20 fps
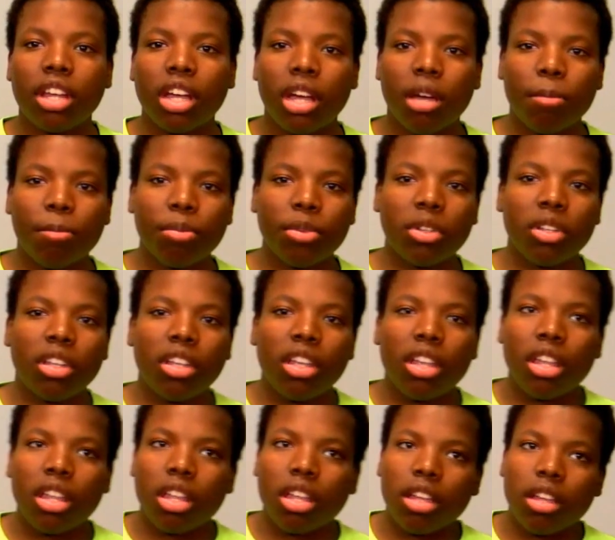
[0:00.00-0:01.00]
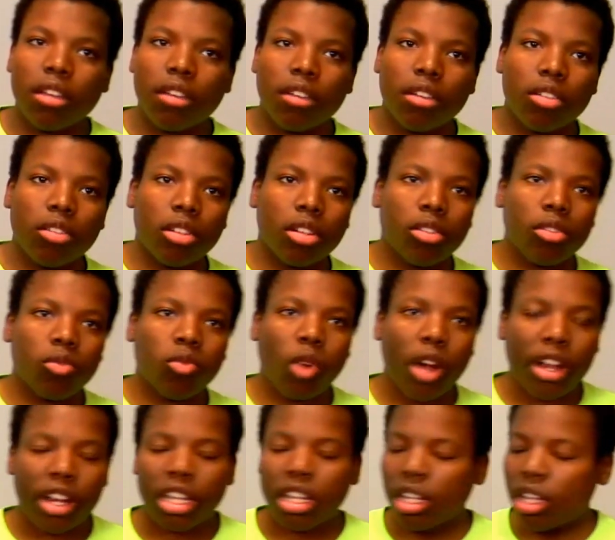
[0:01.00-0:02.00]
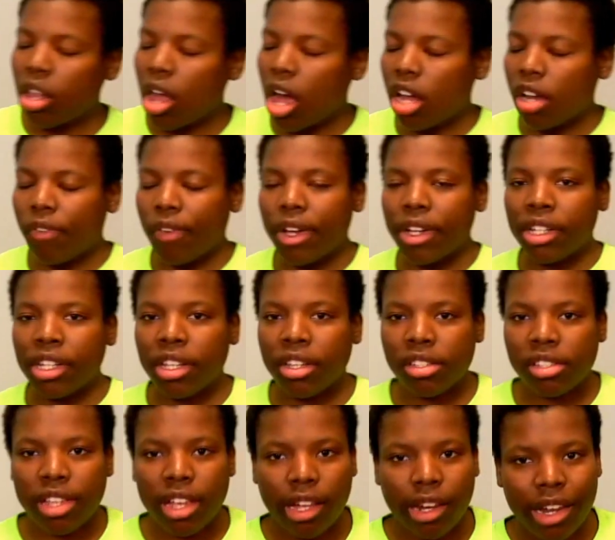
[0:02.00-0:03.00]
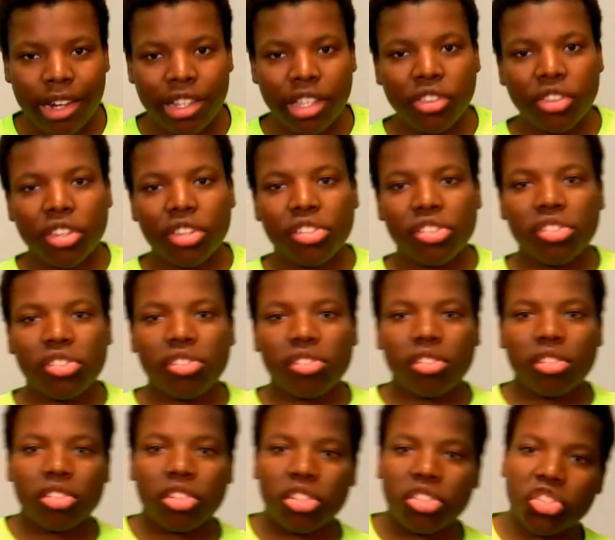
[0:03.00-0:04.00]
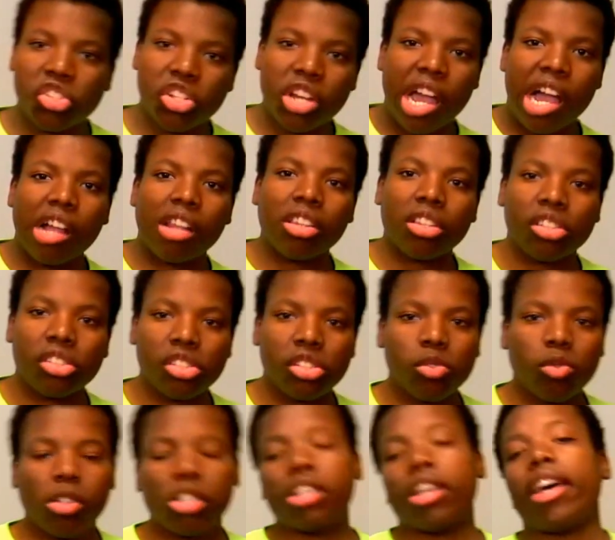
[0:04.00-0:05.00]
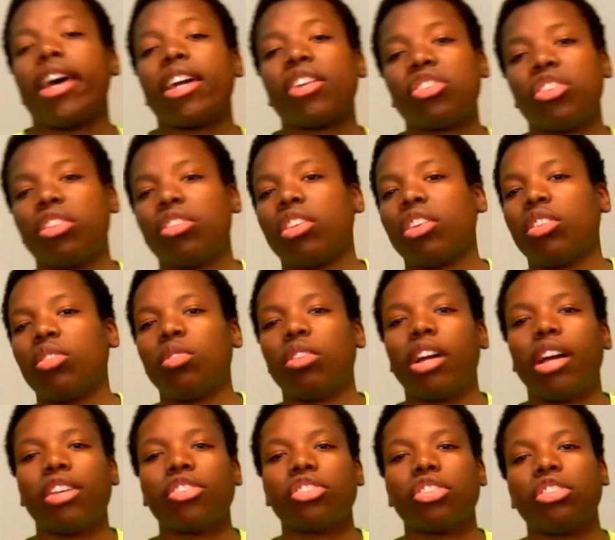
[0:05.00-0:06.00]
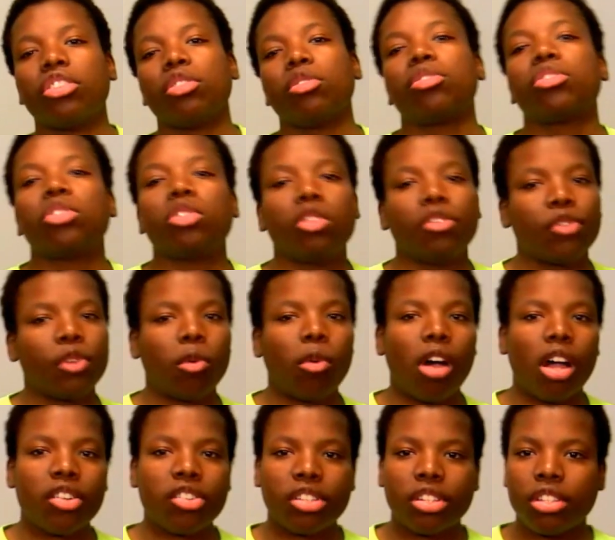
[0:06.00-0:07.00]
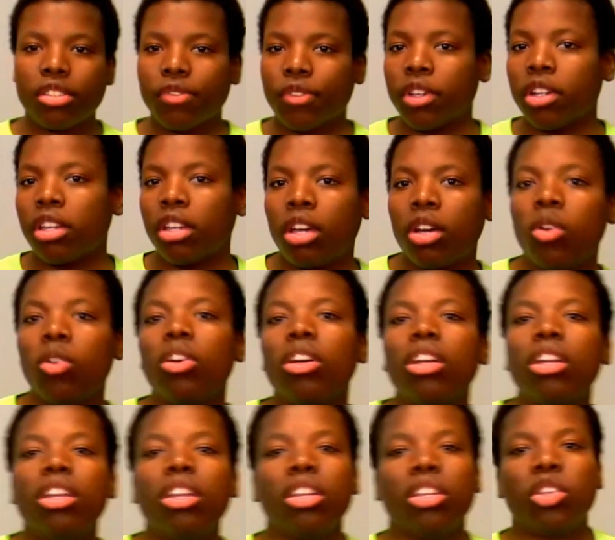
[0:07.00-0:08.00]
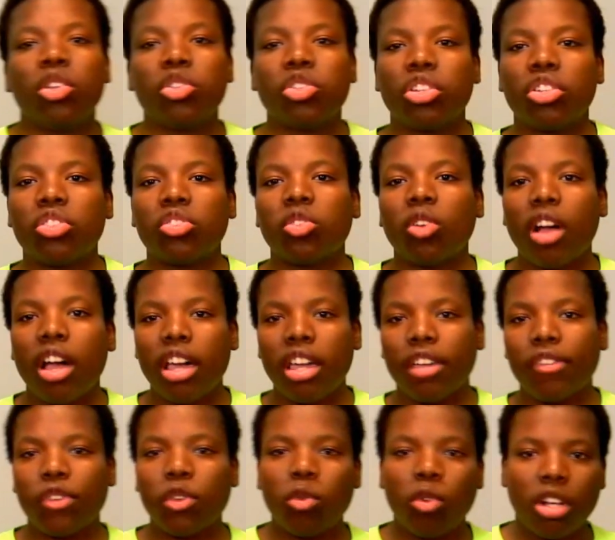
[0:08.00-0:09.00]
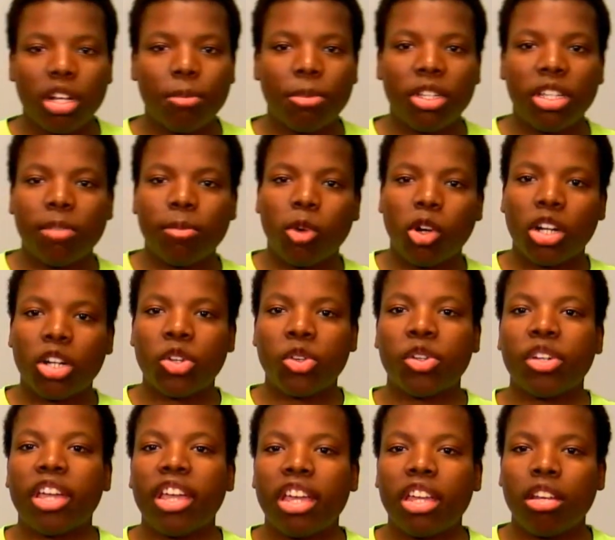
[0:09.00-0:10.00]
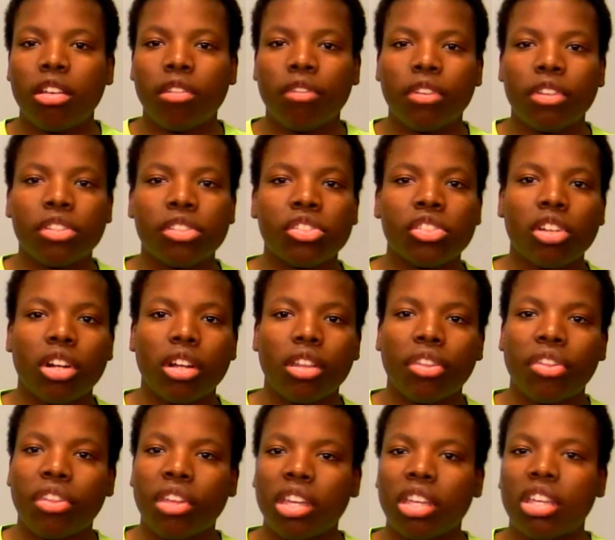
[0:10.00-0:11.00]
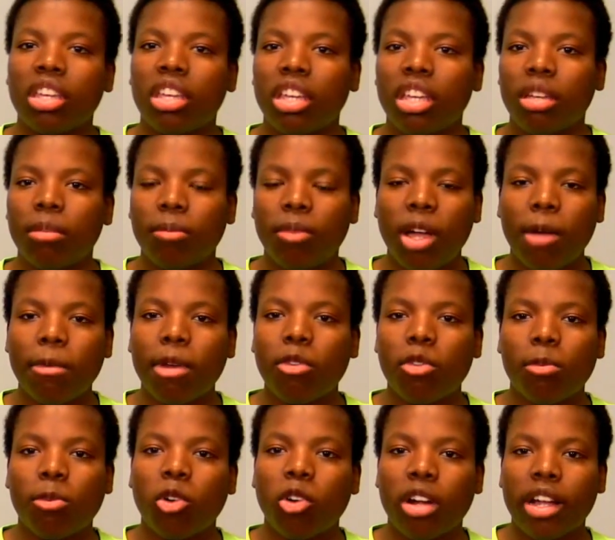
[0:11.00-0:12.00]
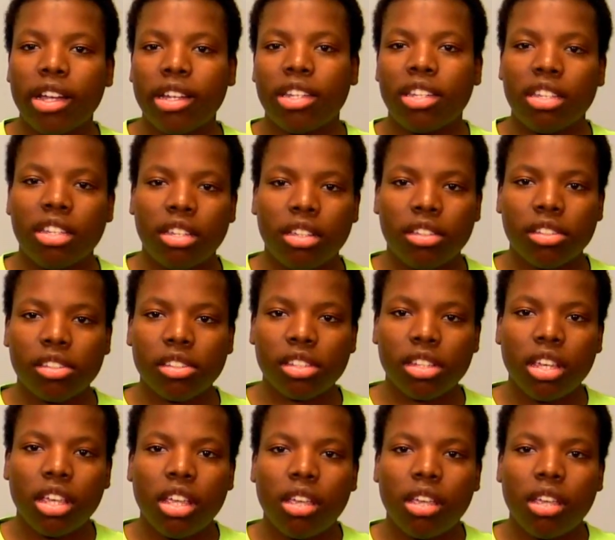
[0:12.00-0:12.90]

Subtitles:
up writing a lot of ideas down. I did this challenge, which I actually think you guys should do too if you're watching this video. You should try, if you want to be more creative and start thinking and coming up with more ideas,